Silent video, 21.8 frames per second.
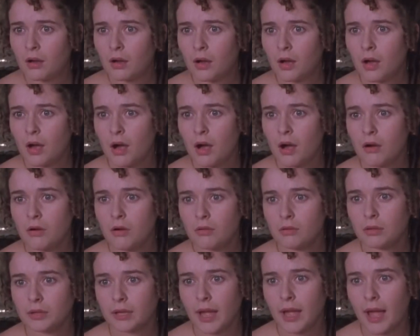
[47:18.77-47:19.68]
A
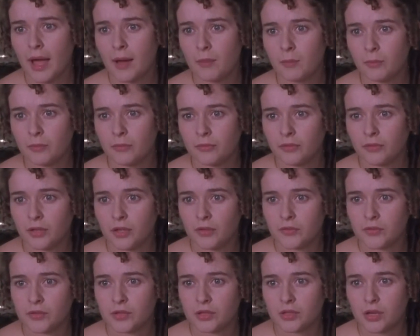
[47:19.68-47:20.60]
whole camp
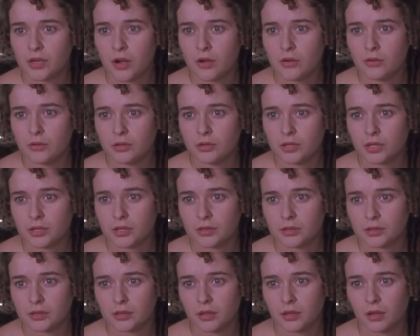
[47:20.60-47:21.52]
full of
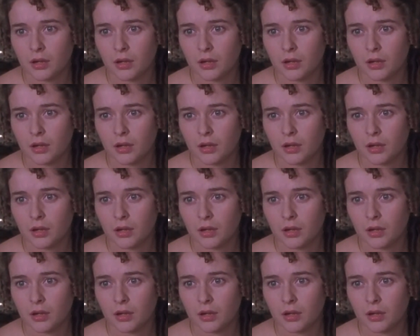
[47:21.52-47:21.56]
soldiers.